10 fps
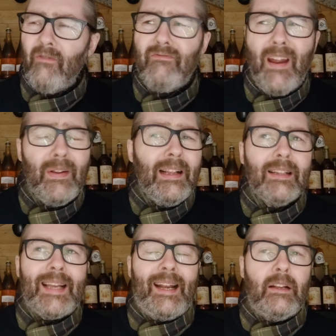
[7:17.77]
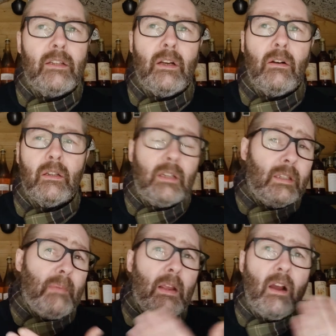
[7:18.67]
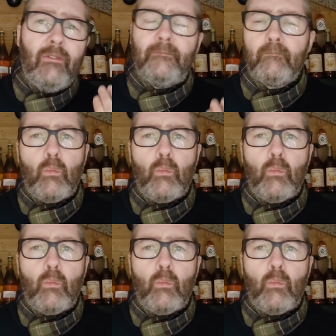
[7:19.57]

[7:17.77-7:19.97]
Very little tannin to speak of,